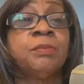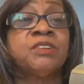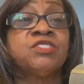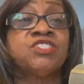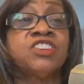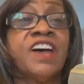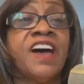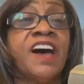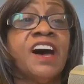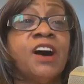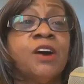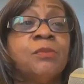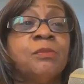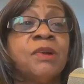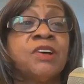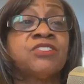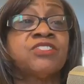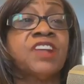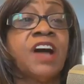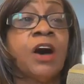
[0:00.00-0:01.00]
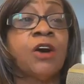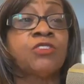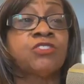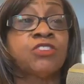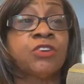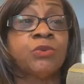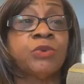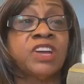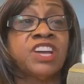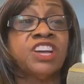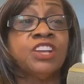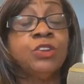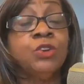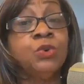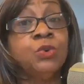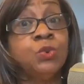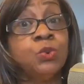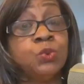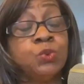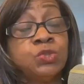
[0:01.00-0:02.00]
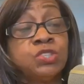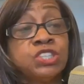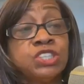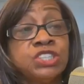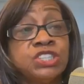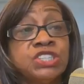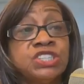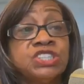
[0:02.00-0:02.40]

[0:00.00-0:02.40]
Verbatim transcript: up a child must also include